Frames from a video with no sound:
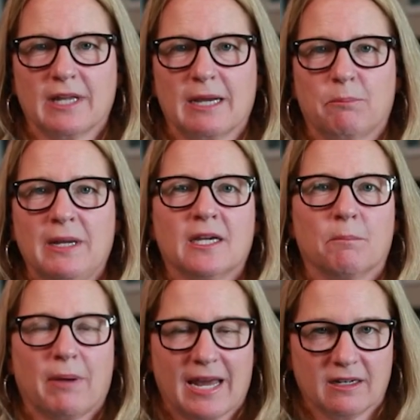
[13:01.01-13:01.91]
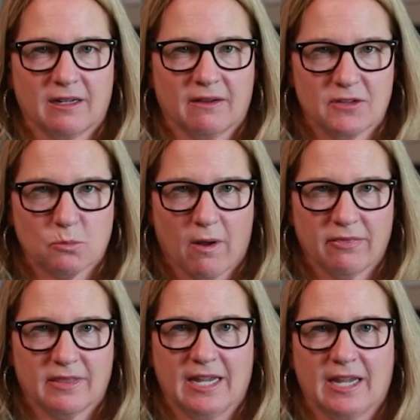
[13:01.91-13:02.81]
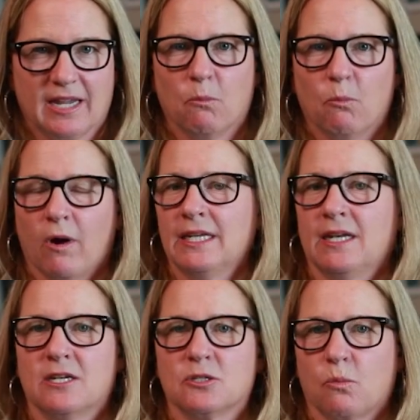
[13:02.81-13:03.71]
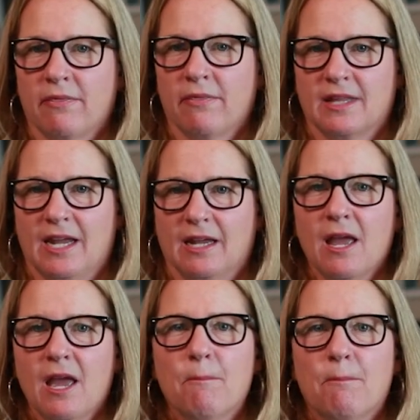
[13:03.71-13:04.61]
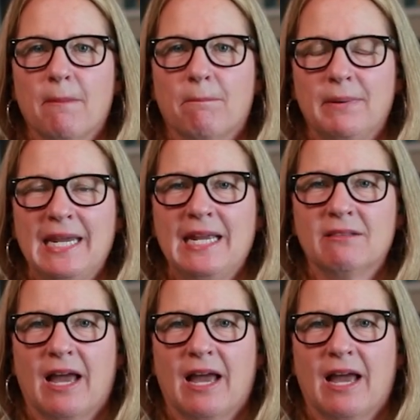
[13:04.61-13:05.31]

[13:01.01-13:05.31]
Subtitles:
Like, being competitive is one thing and wanting it is one thing, but being